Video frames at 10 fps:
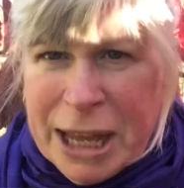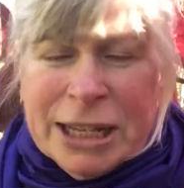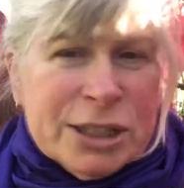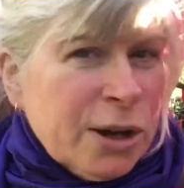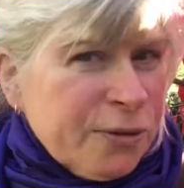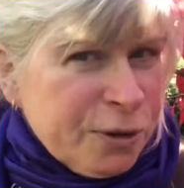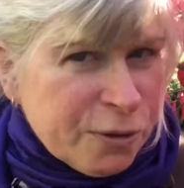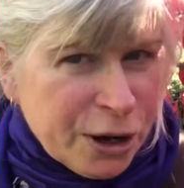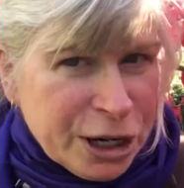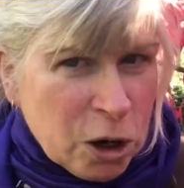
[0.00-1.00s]
So if you've
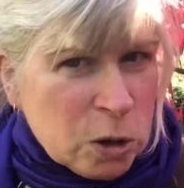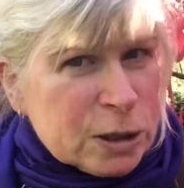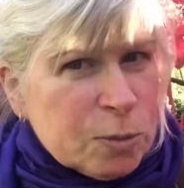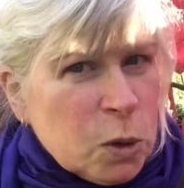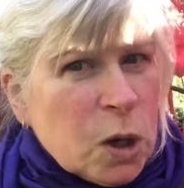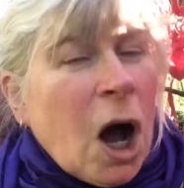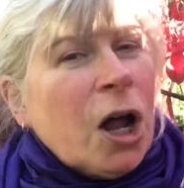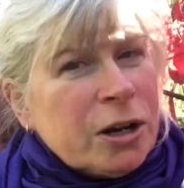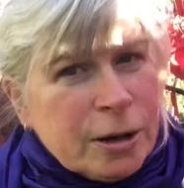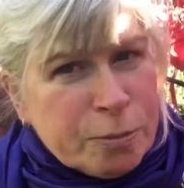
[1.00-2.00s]
only got a small
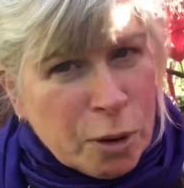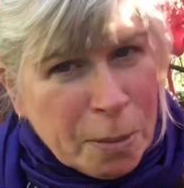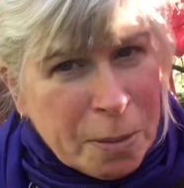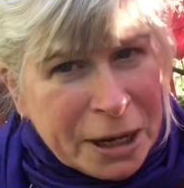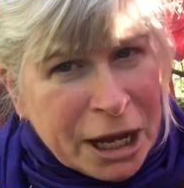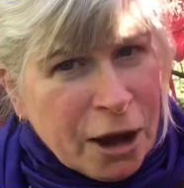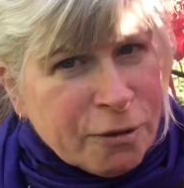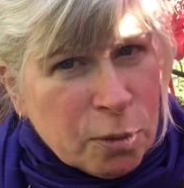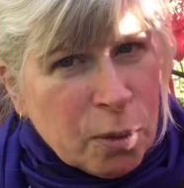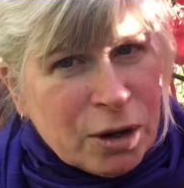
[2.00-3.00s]
garden, I'd probably go
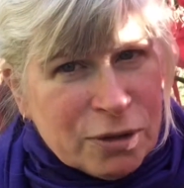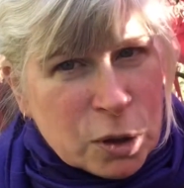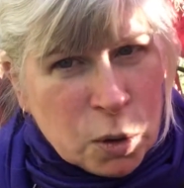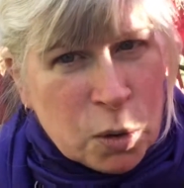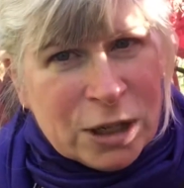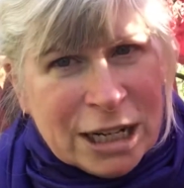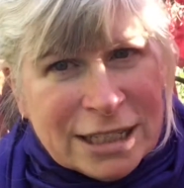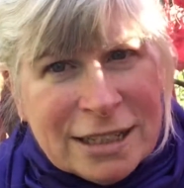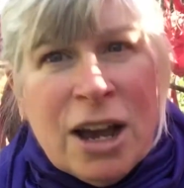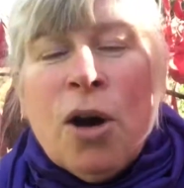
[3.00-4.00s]
for one of the
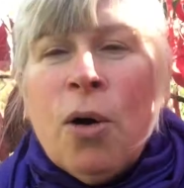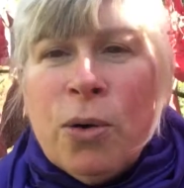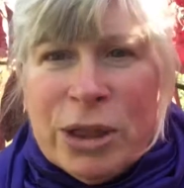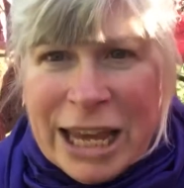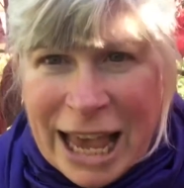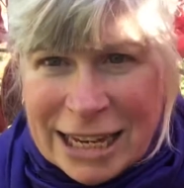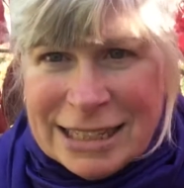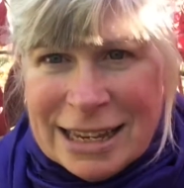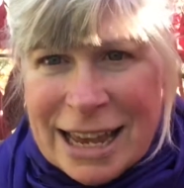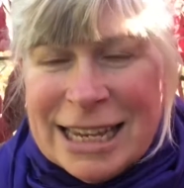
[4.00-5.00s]
cornus or the
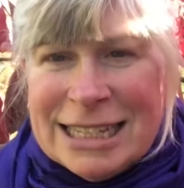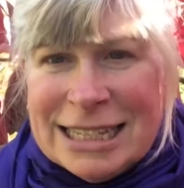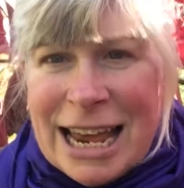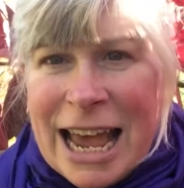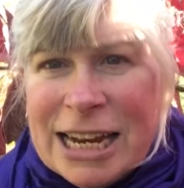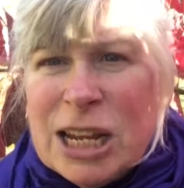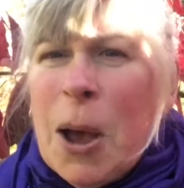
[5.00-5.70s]
acer instead.